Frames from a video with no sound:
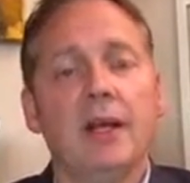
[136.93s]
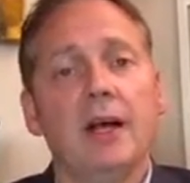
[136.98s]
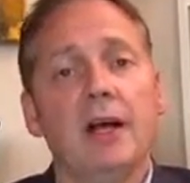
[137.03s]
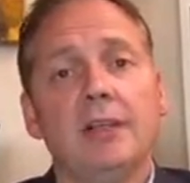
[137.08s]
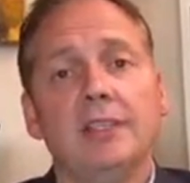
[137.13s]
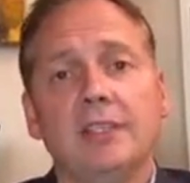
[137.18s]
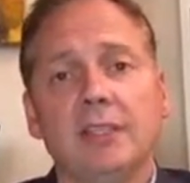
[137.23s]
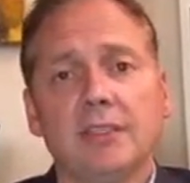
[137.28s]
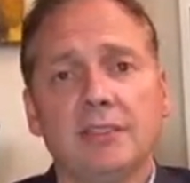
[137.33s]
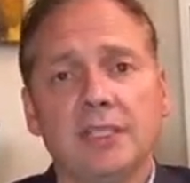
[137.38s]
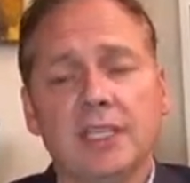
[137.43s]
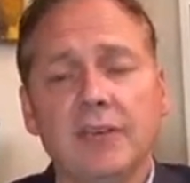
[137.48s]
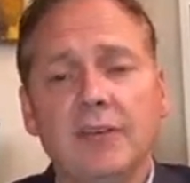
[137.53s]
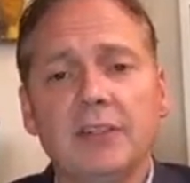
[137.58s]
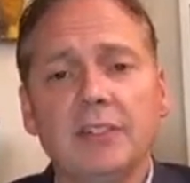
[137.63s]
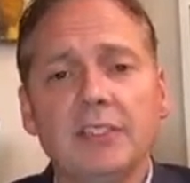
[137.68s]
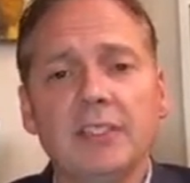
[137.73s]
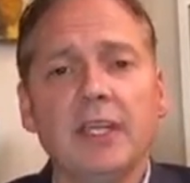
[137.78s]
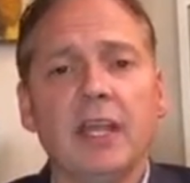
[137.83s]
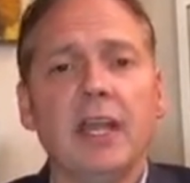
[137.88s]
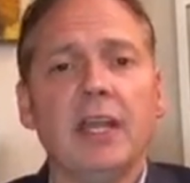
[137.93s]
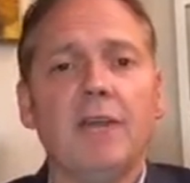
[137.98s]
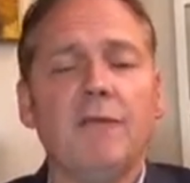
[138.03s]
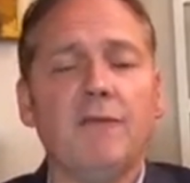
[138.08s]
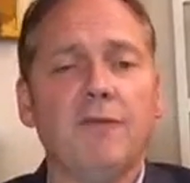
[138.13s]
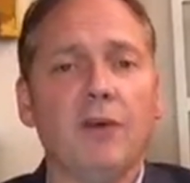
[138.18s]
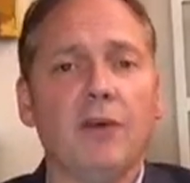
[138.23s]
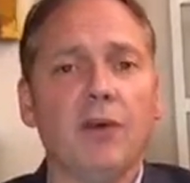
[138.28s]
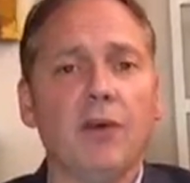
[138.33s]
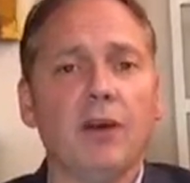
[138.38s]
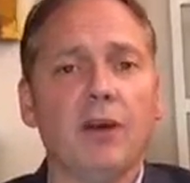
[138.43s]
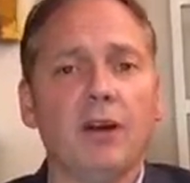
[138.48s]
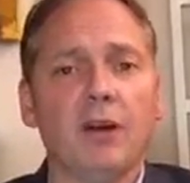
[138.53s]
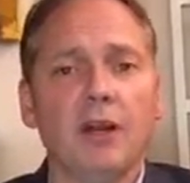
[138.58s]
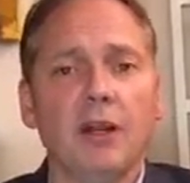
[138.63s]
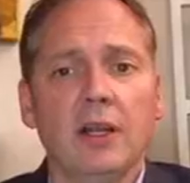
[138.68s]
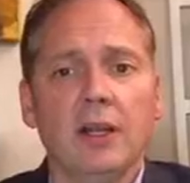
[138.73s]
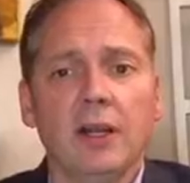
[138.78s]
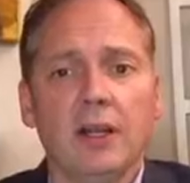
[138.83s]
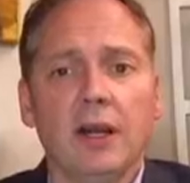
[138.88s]
until
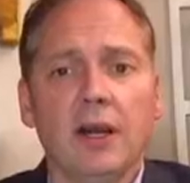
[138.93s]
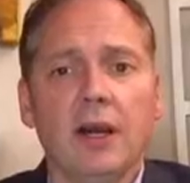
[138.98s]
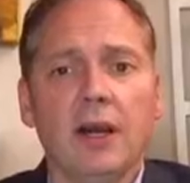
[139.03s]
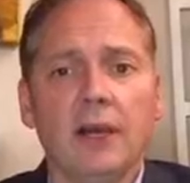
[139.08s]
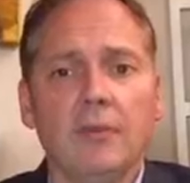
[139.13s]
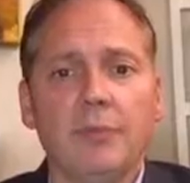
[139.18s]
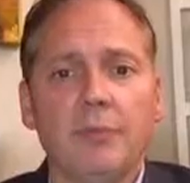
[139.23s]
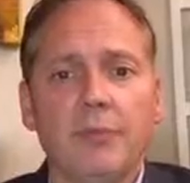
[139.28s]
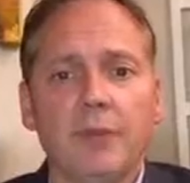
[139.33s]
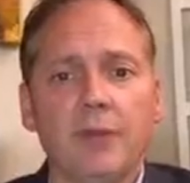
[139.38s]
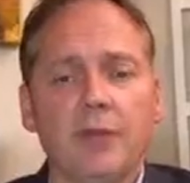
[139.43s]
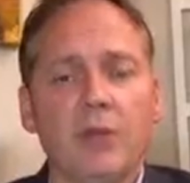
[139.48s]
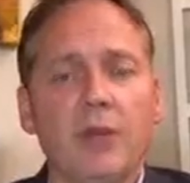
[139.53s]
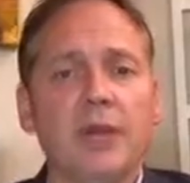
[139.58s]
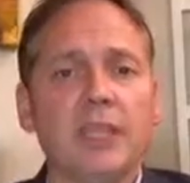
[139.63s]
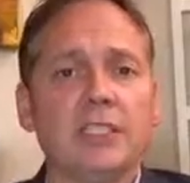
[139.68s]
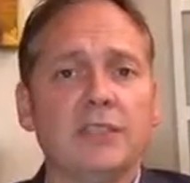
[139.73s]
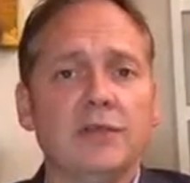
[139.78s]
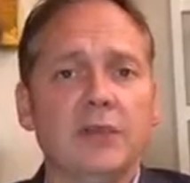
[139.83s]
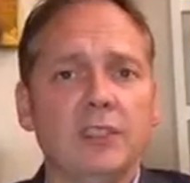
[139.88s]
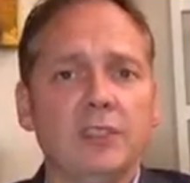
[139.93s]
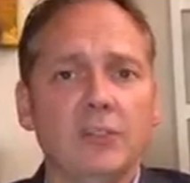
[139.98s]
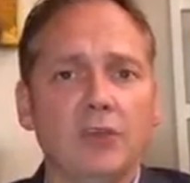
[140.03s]
1784 in Rex v.